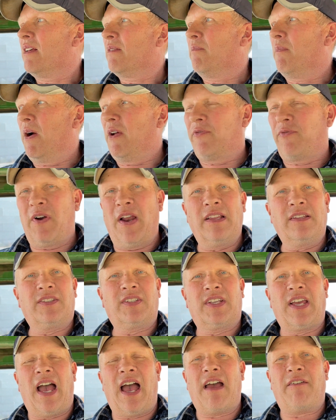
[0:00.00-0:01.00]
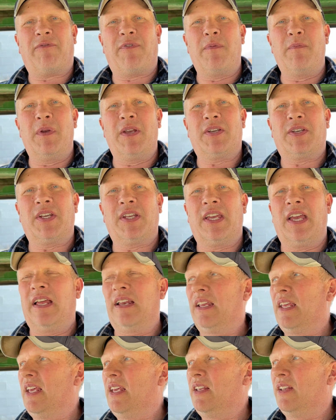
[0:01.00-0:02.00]
My friend Scott from Michigan,
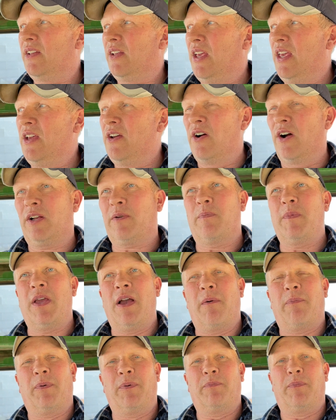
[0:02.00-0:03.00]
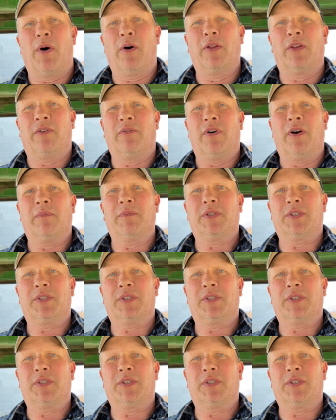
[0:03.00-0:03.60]
he hooked me up with both of them.